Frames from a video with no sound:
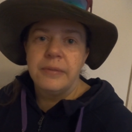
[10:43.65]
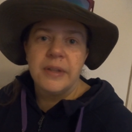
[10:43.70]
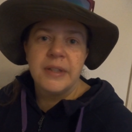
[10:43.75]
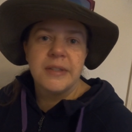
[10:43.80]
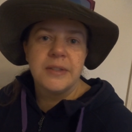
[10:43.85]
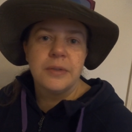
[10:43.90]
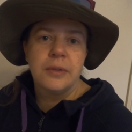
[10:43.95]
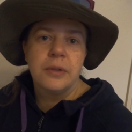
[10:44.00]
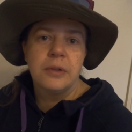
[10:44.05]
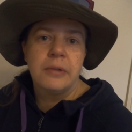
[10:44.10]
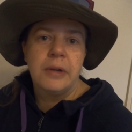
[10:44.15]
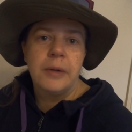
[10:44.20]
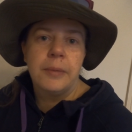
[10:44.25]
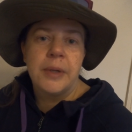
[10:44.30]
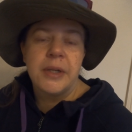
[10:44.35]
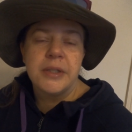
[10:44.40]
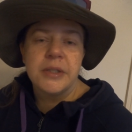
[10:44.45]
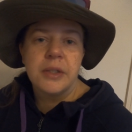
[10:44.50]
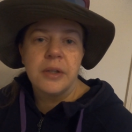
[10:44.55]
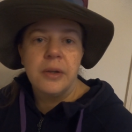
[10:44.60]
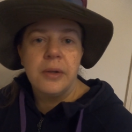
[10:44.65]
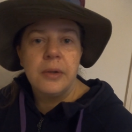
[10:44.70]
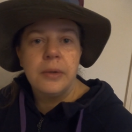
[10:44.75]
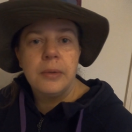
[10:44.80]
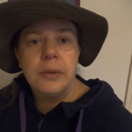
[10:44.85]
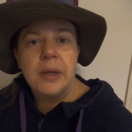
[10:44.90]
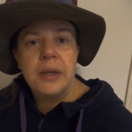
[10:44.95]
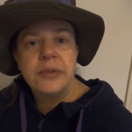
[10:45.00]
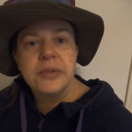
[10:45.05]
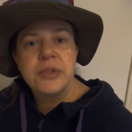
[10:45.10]
That's not a great way to
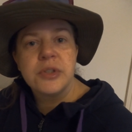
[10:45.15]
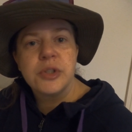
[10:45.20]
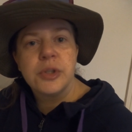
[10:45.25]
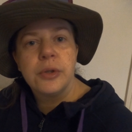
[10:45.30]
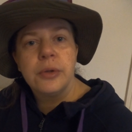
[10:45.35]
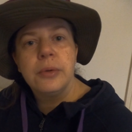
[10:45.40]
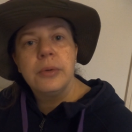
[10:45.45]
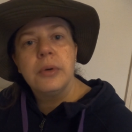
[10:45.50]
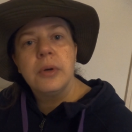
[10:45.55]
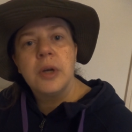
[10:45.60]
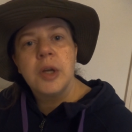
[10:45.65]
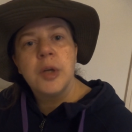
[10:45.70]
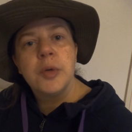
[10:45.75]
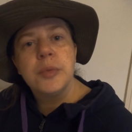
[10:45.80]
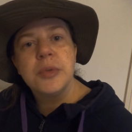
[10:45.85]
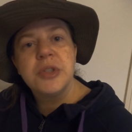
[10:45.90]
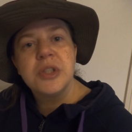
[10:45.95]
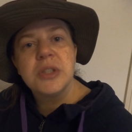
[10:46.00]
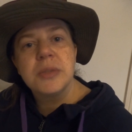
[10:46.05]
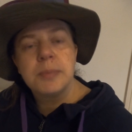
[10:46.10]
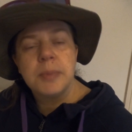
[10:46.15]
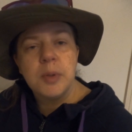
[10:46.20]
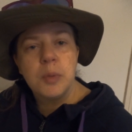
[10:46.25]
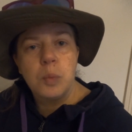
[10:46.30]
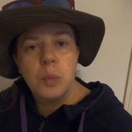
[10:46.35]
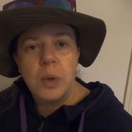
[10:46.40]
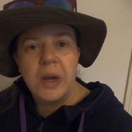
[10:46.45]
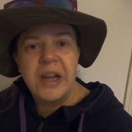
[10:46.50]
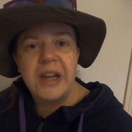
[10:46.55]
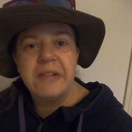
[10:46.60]
go. And so I would just be
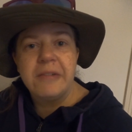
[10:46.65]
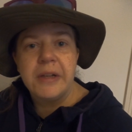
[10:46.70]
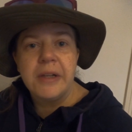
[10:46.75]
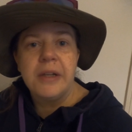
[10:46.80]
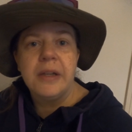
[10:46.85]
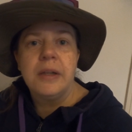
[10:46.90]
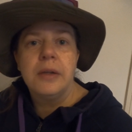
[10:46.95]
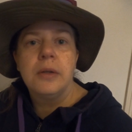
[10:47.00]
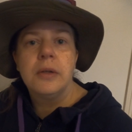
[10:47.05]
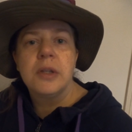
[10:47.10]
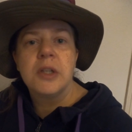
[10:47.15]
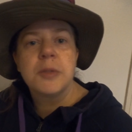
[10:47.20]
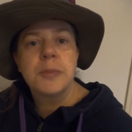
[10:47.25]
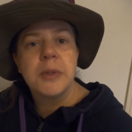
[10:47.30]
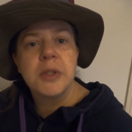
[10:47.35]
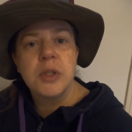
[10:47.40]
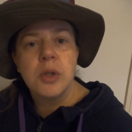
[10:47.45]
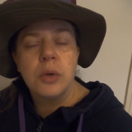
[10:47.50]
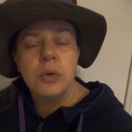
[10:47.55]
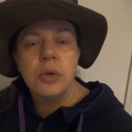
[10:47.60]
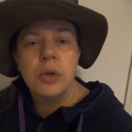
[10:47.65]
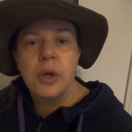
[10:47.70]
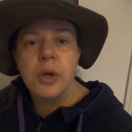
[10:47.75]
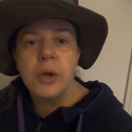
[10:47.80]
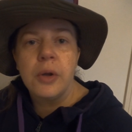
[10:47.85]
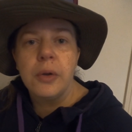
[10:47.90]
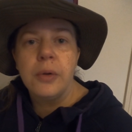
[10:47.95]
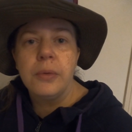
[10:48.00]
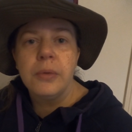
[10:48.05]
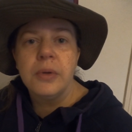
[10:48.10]
wary, especially on your
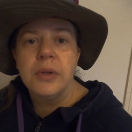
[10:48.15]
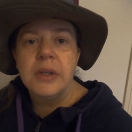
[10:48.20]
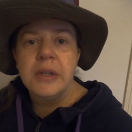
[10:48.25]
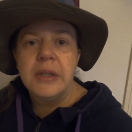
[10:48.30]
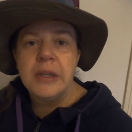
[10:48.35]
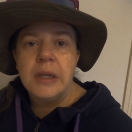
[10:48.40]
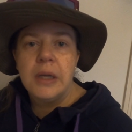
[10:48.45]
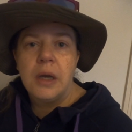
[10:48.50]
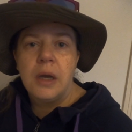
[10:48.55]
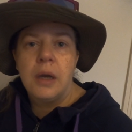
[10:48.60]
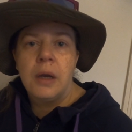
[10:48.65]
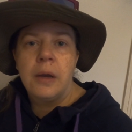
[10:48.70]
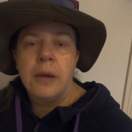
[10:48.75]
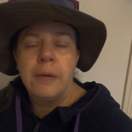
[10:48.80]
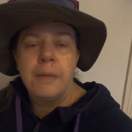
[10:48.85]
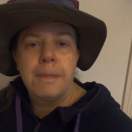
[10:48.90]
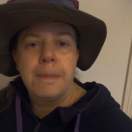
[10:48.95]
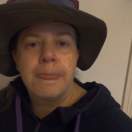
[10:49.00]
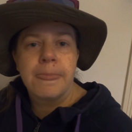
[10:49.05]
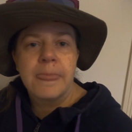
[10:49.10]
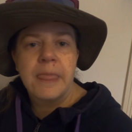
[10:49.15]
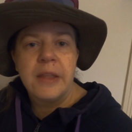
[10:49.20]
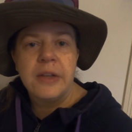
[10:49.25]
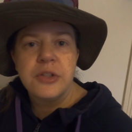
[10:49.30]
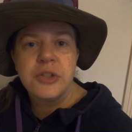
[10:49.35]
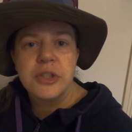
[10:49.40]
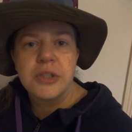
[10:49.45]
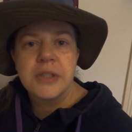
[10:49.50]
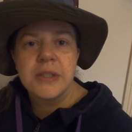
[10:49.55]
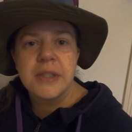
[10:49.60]
own. Um,
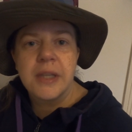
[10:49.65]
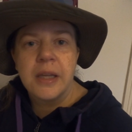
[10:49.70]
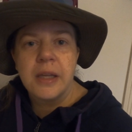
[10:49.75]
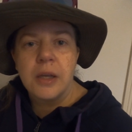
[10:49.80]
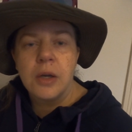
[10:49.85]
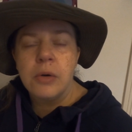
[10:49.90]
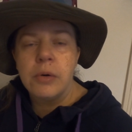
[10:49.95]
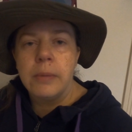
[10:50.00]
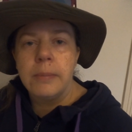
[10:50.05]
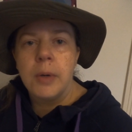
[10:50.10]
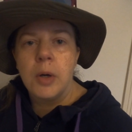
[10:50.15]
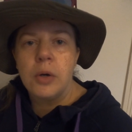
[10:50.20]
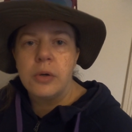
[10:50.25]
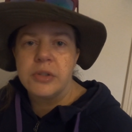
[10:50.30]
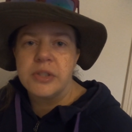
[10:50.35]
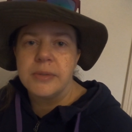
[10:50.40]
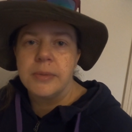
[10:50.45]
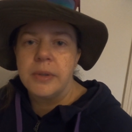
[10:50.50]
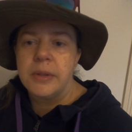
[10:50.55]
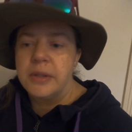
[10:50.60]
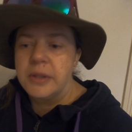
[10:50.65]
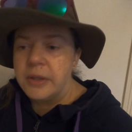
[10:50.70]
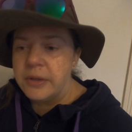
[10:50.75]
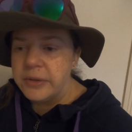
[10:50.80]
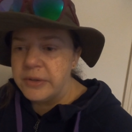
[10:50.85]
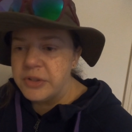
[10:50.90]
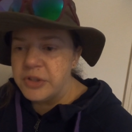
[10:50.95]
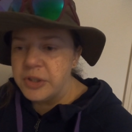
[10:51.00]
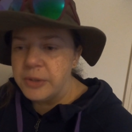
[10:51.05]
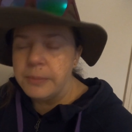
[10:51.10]
just saying, oh, I'm hot, I'm going to go
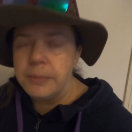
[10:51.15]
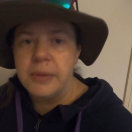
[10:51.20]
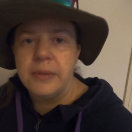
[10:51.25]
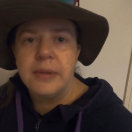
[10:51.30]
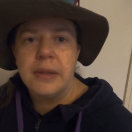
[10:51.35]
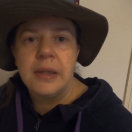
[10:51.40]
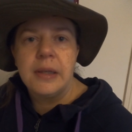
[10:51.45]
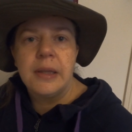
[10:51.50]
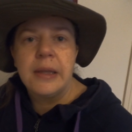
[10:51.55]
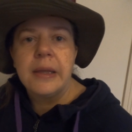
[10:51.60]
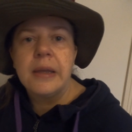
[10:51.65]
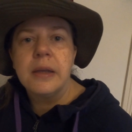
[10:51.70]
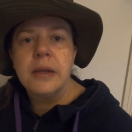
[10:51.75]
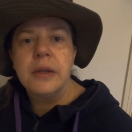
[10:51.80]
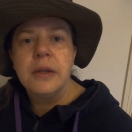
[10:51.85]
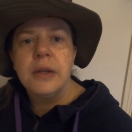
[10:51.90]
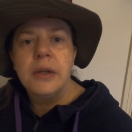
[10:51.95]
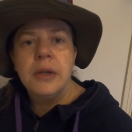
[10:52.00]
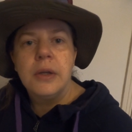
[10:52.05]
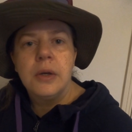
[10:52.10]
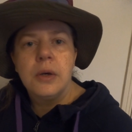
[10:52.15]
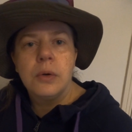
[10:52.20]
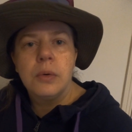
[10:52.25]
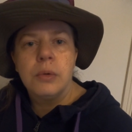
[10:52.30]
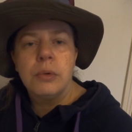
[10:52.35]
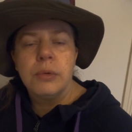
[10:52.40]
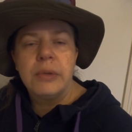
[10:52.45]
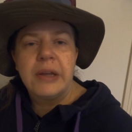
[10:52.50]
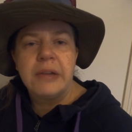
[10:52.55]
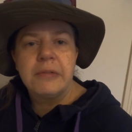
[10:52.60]
and jump in that lake
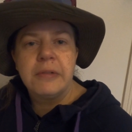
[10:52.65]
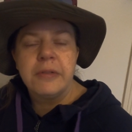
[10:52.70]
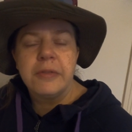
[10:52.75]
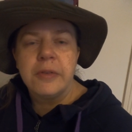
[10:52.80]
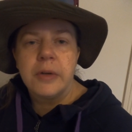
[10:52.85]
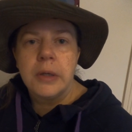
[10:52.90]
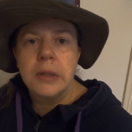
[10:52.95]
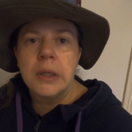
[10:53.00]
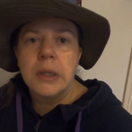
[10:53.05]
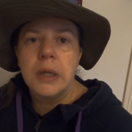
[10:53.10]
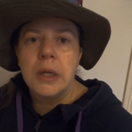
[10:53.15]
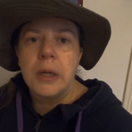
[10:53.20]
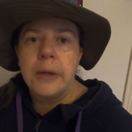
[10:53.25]
or that river.